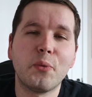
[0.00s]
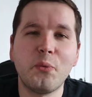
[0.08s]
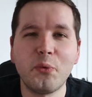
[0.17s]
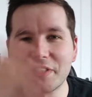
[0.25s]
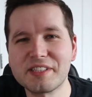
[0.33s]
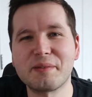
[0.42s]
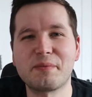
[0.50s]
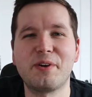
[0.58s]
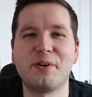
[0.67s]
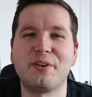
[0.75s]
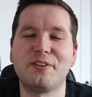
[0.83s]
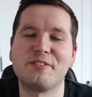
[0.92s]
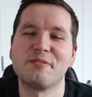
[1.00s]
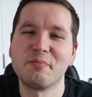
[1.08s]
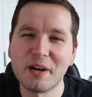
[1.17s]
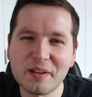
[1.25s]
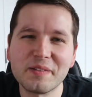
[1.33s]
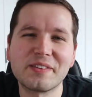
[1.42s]
What's up, coders?
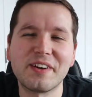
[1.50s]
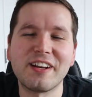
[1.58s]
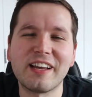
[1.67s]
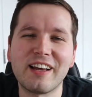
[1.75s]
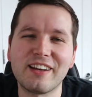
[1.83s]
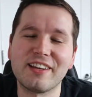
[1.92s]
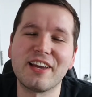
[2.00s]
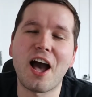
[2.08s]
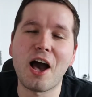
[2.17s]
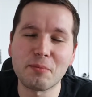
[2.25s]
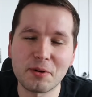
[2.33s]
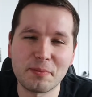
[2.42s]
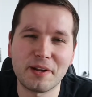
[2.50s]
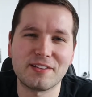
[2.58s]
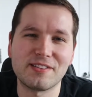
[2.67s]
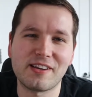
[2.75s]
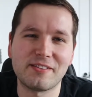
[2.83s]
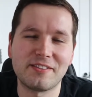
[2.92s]
My name is Greidi Ajalik. I'm an embedded
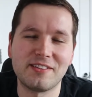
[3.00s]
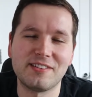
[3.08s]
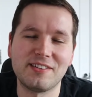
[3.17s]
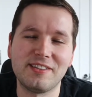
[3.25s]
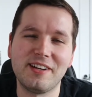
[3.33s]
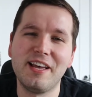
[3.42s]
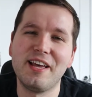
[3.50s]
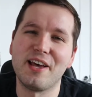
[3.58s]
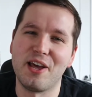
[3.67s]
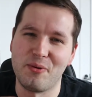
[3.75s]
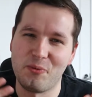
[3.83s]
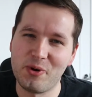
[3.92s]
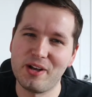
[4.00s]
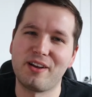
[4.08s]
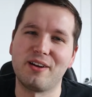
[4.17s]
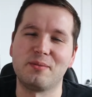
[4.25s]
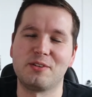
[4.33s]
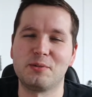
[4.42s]
software engineer, and
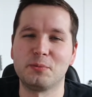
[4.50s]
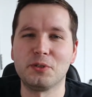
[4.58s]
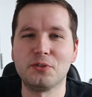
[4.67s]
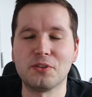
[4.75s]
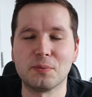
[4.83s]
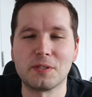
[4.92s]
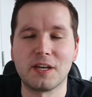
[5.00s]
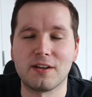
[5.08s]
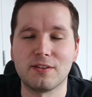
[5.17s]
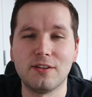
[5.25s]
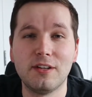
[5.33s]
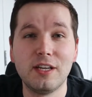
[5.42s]
welcome to my YouTube channel.